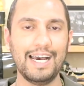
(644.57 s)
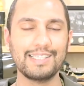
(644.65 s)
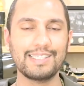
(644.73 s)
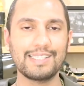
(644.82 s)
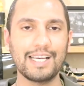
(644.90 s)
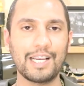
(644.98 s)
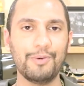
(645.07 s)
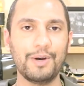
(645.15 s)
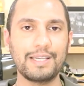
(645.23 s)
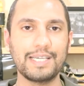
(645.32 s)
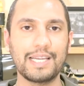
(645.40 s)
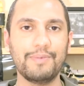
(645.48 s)
as the second
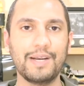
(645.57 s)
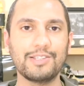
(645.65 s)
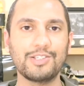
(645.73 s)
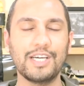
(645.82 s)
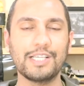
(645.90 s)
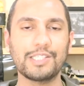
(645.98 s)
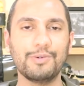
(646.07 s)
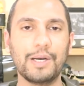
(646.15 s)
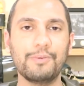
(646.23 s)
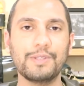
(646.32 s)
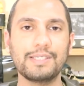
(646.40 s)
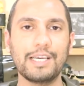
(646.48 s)
one, Dead Man's Chest. So
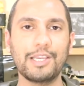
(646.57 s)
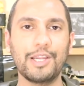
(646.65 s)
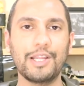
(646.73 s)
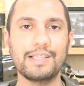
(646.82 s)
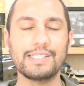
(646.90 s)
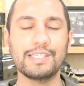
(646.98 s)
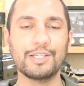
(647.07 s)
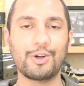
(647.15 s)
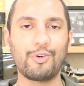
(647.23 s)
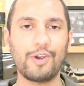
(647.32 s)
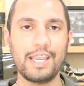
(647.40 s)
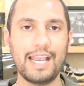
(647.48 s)
I would say, you know, this is a
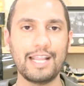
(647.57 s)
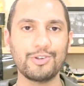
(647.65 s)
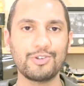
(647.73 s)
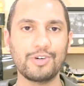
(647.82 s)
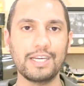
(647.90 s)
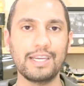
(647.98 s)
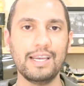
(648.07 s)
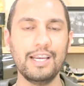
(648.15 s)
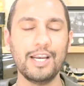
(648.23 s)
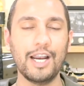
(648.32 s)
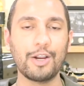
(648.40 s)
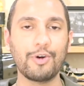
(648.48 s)
great entry,
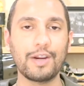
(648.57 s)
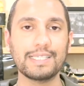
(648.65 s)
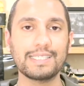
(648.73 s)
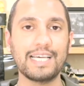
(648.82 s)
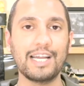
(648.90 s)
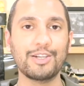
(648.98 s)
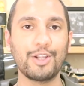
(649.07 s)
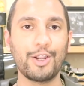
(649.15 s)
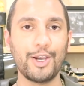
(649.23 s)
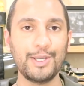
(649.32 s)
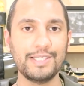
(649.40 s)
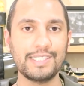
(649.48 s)
a great
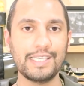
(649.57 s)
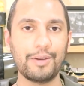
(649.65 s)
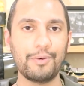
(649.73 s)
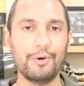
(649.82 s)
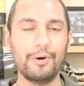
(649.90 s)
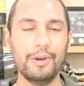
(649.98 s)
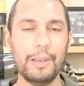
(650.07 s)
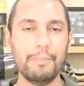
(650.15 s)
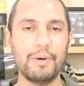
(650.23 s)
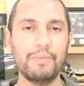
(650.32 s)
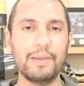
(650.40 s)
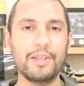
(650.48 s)
standalone sequel,
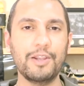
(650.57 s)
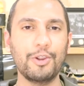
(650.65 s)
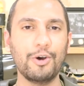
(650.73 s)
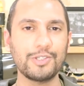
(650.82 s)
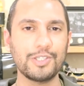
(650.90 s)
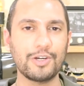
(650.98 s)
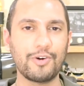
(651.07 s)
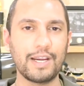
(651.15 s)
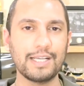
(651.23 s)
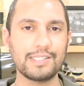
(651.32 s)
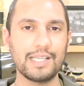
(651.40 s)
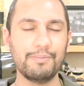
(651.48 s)
but maybe not so
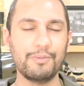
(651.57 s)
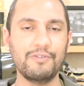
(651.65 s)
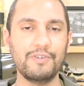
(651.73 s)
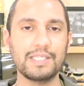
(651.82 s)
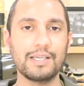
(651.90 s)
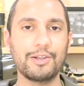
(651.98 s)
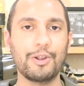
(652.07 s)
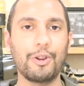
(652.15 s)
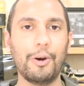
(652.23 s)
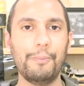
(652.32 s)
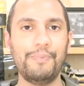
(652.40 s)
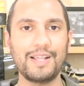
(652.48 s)
great as some movies and a
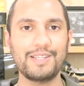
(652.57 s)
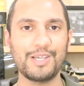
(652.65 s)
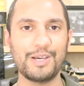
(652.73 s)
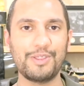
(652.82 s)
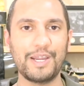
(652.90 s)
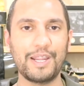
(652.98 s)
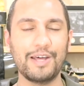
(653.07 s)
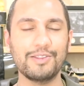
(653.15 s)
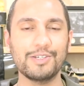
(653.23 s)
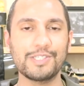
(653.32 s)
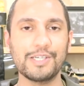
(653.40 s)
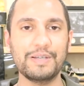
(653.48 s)
lot better than
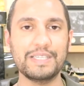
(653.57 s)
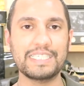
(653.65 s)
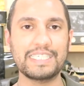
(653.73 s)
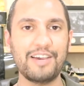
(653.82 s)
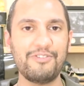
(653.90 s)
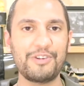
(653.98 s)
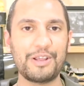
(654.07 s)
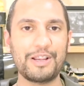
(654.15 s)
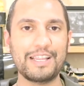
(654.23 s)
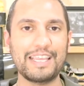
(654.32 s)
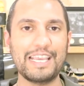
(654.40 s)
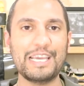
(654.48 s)
others. So it's
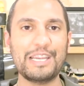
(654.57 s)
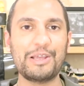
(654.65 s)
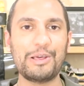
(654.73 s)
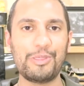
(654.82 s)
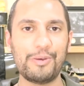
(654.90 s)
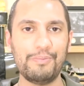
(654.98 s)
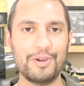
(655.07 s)
definitely in the